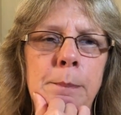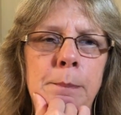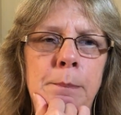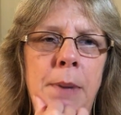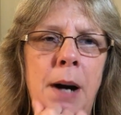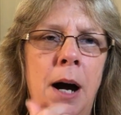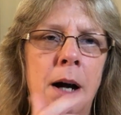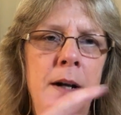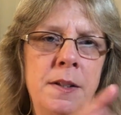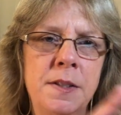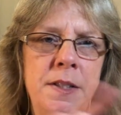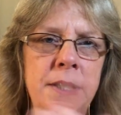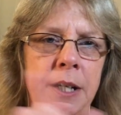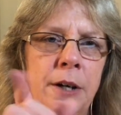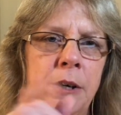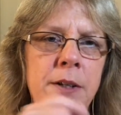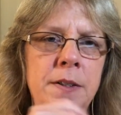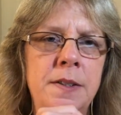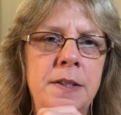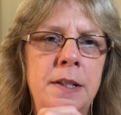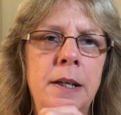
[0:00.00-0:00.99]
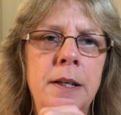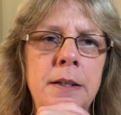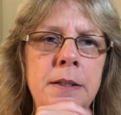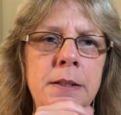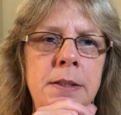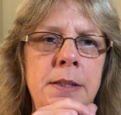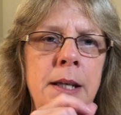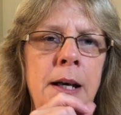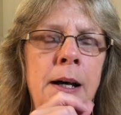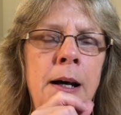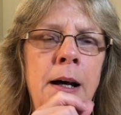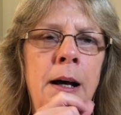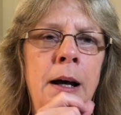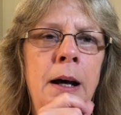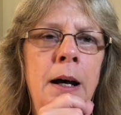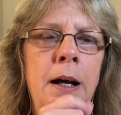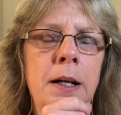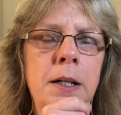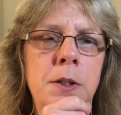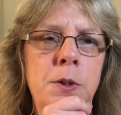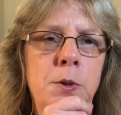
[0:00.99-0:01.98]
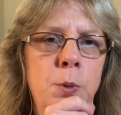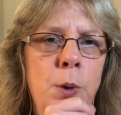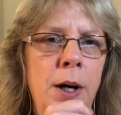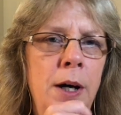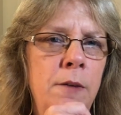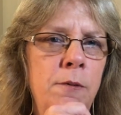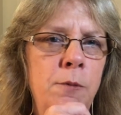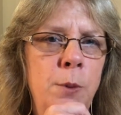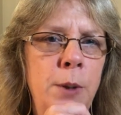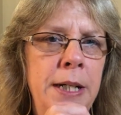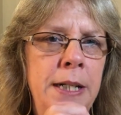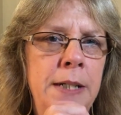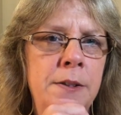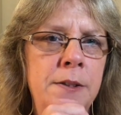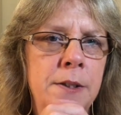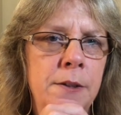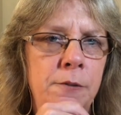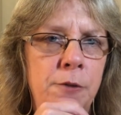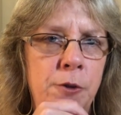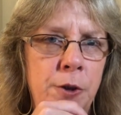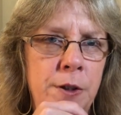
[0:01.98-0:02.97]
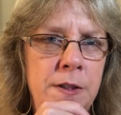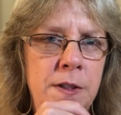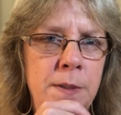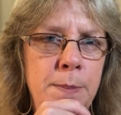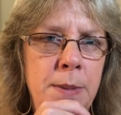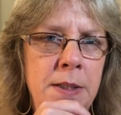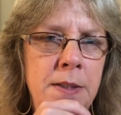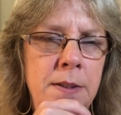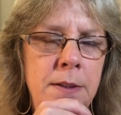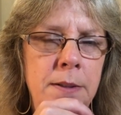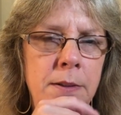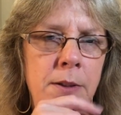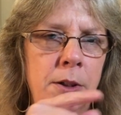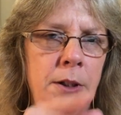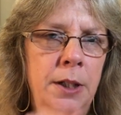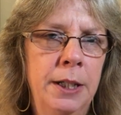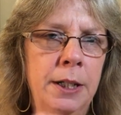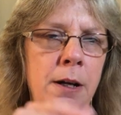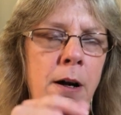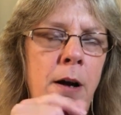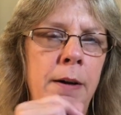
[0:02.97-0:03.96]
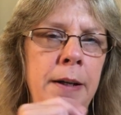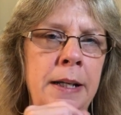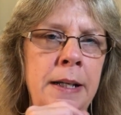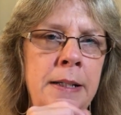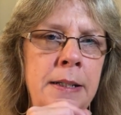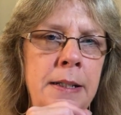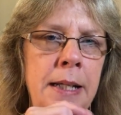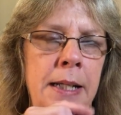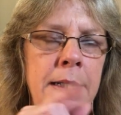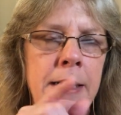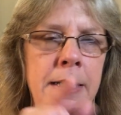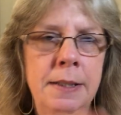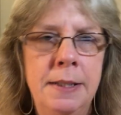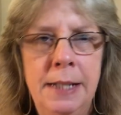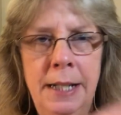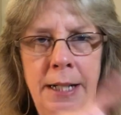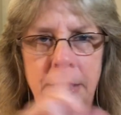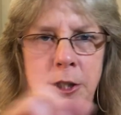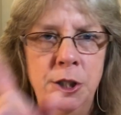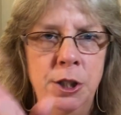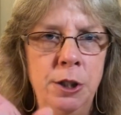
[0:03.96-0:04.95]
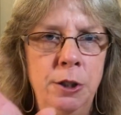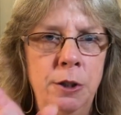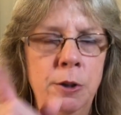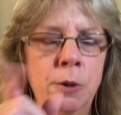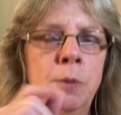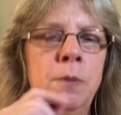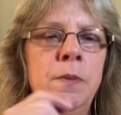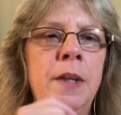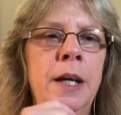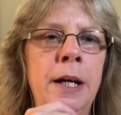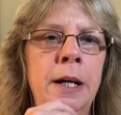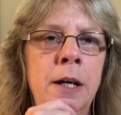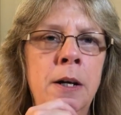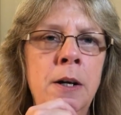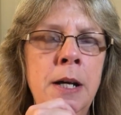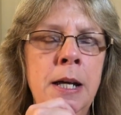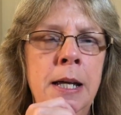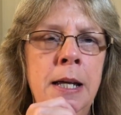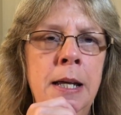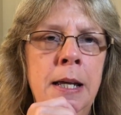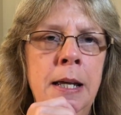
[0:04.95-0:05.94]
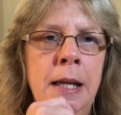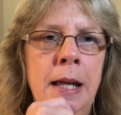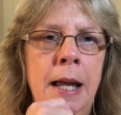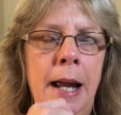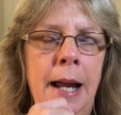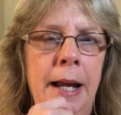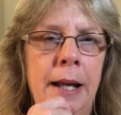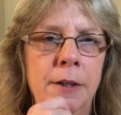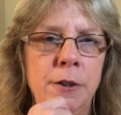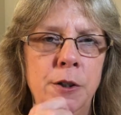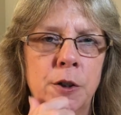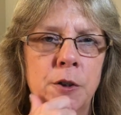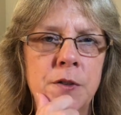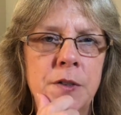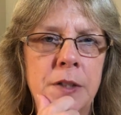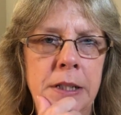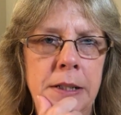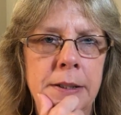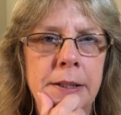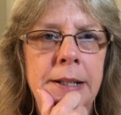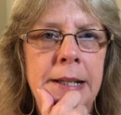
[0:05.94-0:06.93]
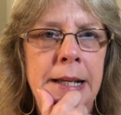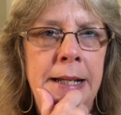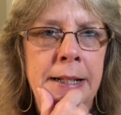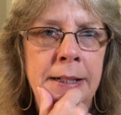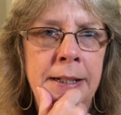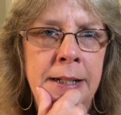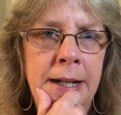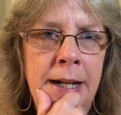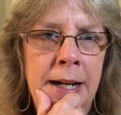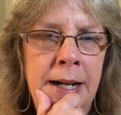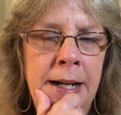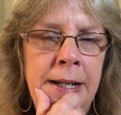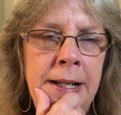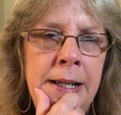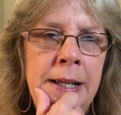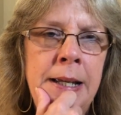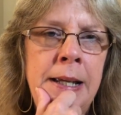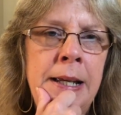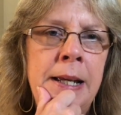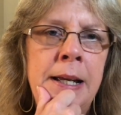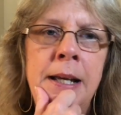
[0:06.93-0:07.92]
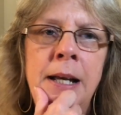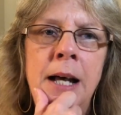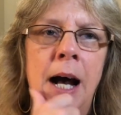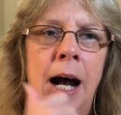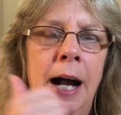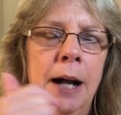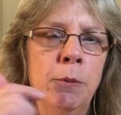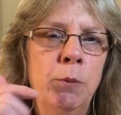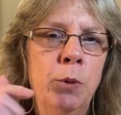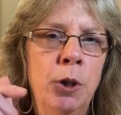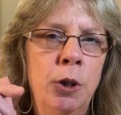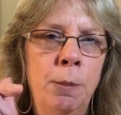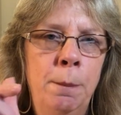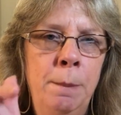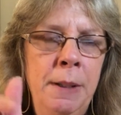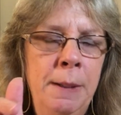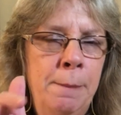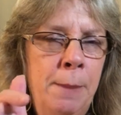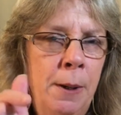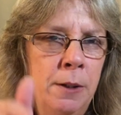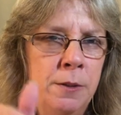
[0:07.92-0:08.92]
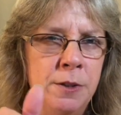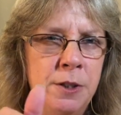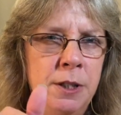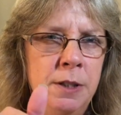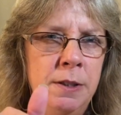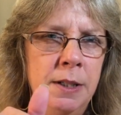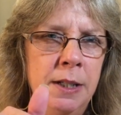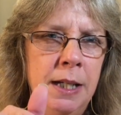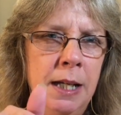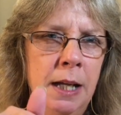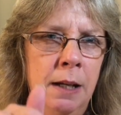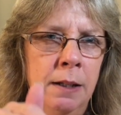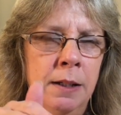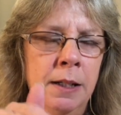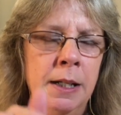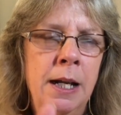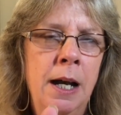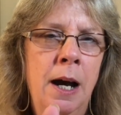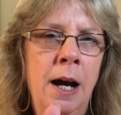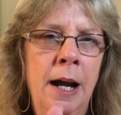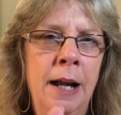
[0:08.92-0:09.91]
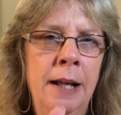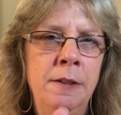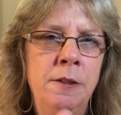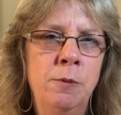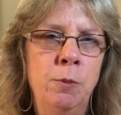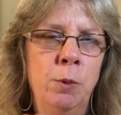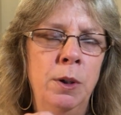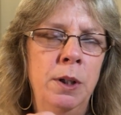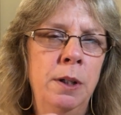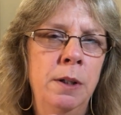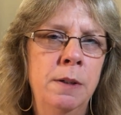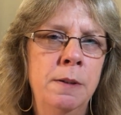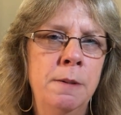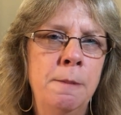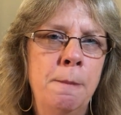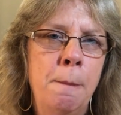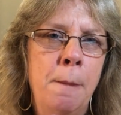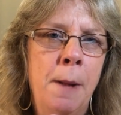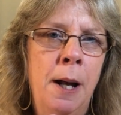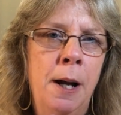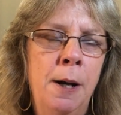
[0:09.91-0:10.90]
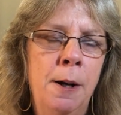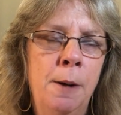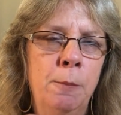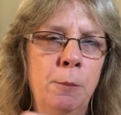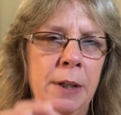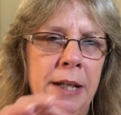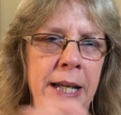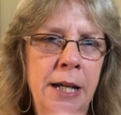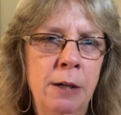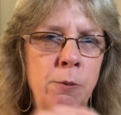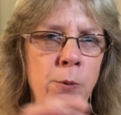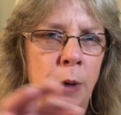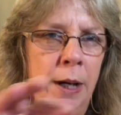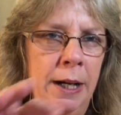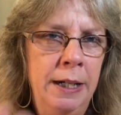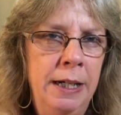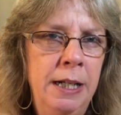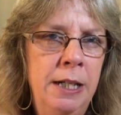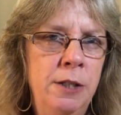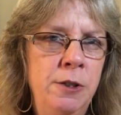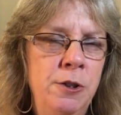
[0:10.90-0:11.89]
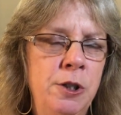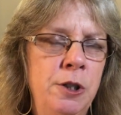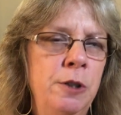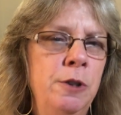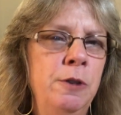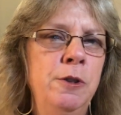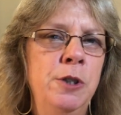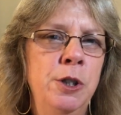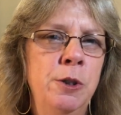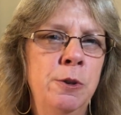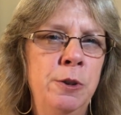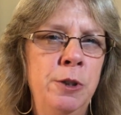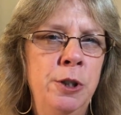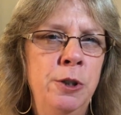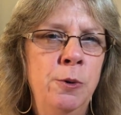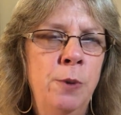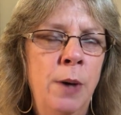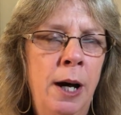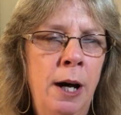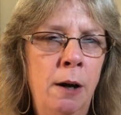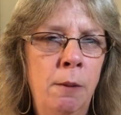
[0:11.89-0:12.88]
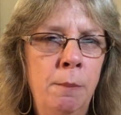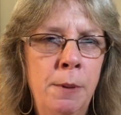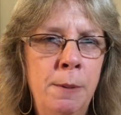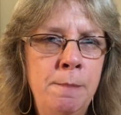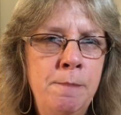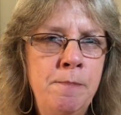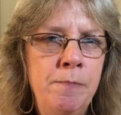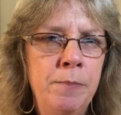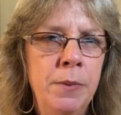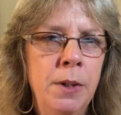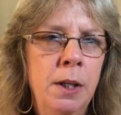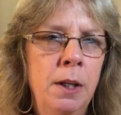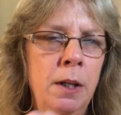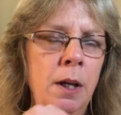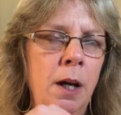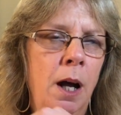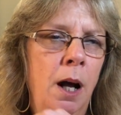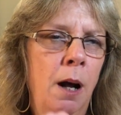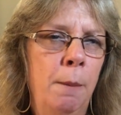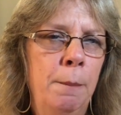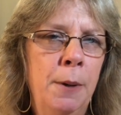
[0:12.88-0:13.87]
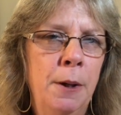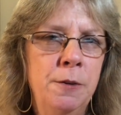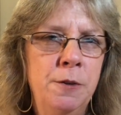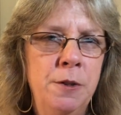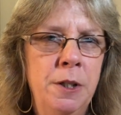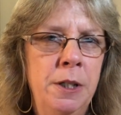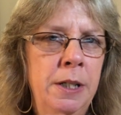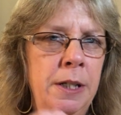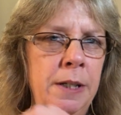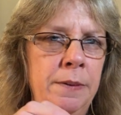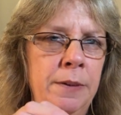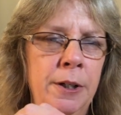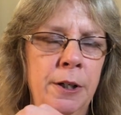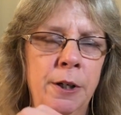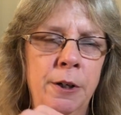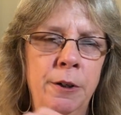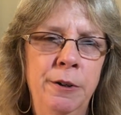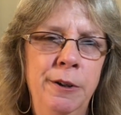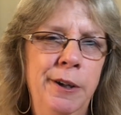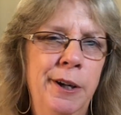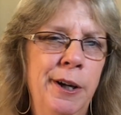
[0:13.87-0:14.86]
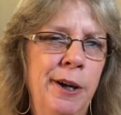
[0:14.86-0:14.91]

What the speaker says: box there. It says 12 Weeks of Christmas. Click on it and it takes you there, and you'll see the cutting guide. I will be posting the cutting guides when we get ready to do a new album. I'll post it in there,